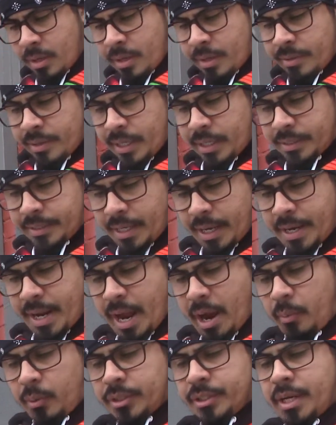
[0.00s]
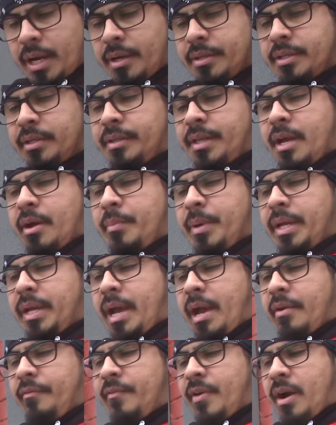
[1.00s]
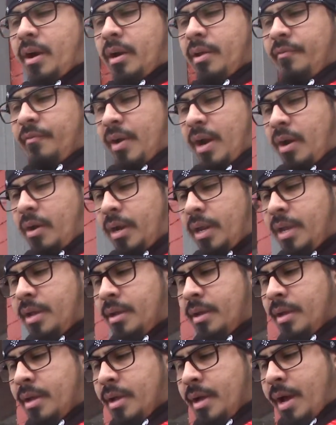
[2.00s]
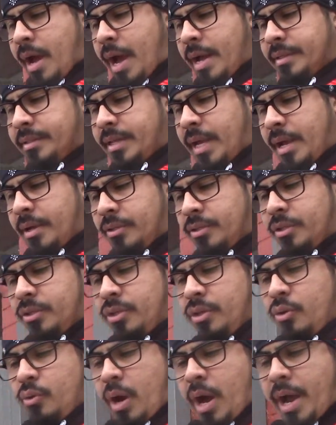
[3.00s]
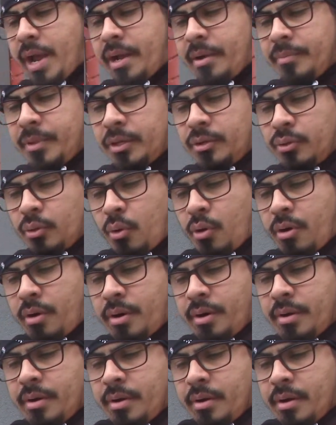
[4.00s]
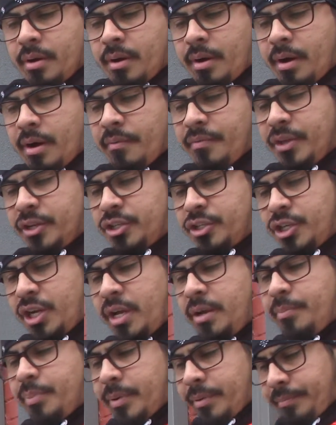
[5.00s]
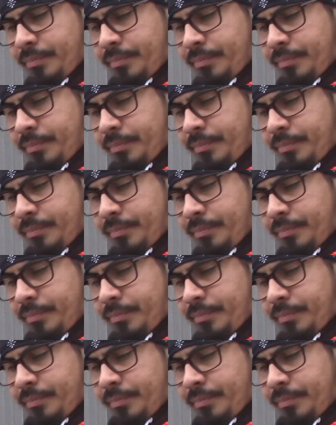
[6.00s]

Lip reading: Then said Yahweh Shai unto them again, verily, verily, I say unto you, I am the door of the sheep.